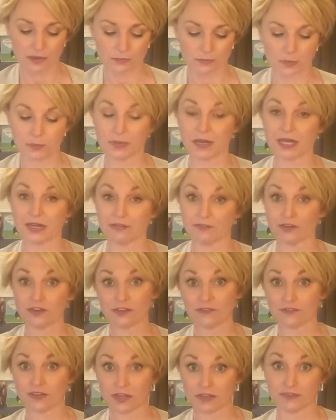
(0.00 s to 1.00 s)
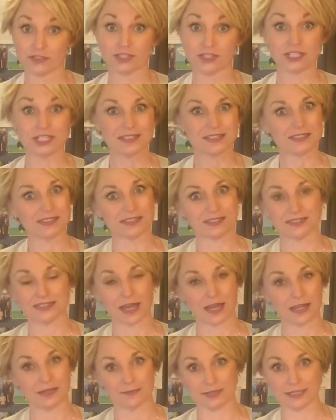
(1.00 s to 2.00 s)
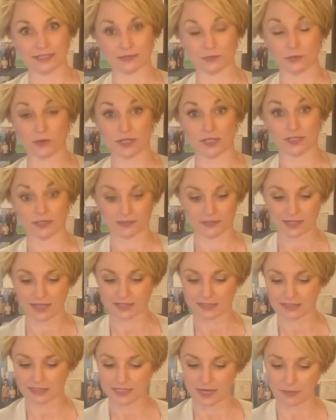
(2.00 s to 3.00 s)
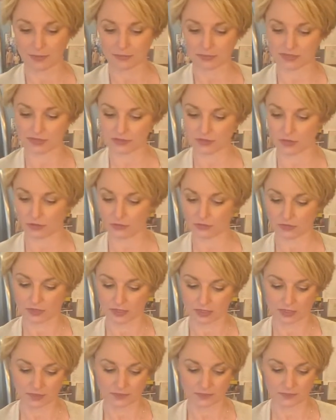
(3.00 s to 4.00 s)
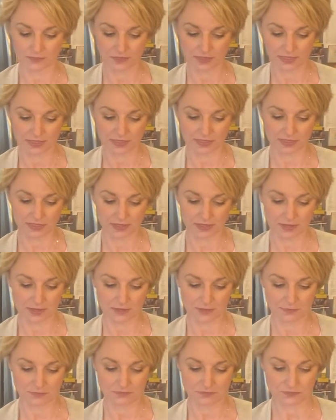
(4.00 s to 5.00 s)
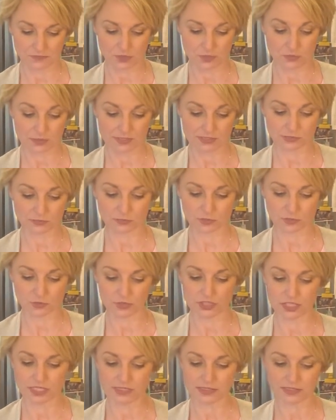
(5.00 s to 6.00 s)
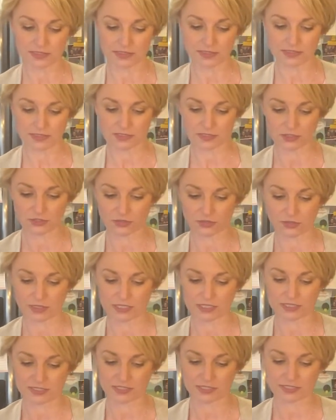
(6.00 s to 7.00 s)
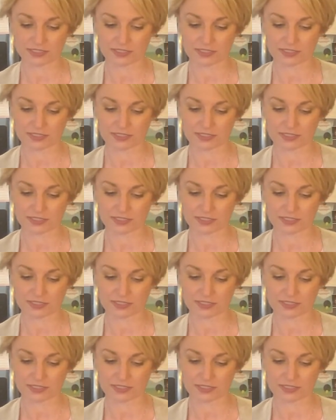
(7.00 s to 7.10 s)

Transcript: But if you can find the sheets, that is one less step. So the crescent roll sheets, you're going to just